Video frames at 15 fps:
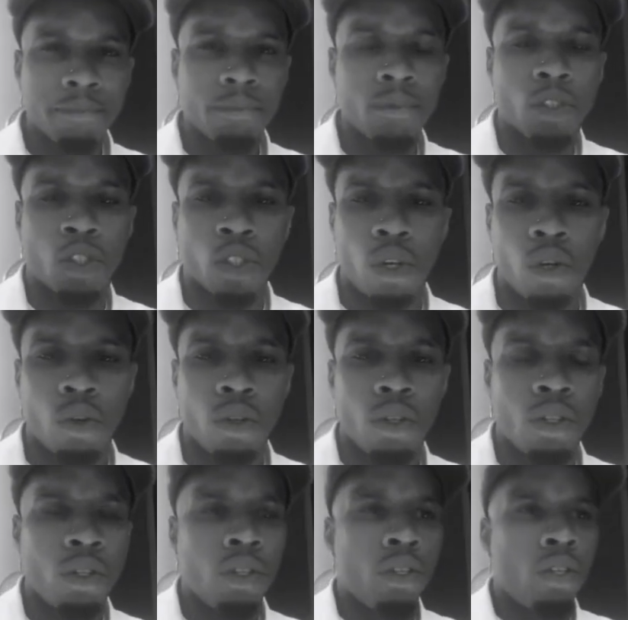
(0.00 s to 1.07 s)
So,
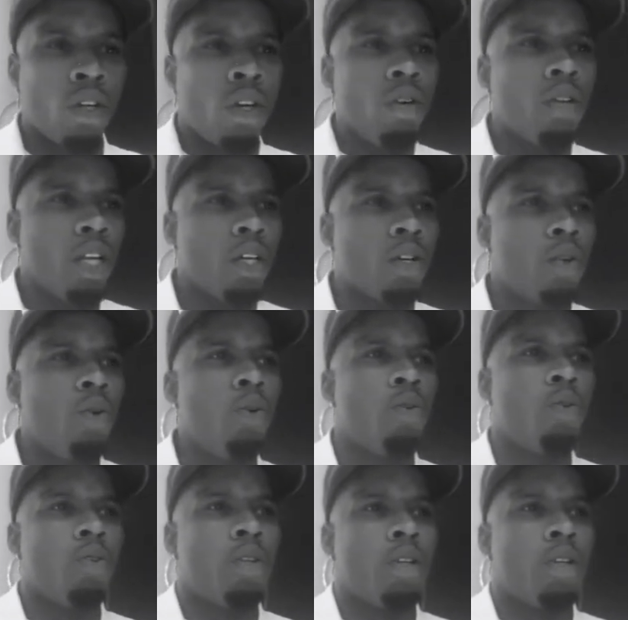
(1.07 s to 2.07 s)
okay, cool.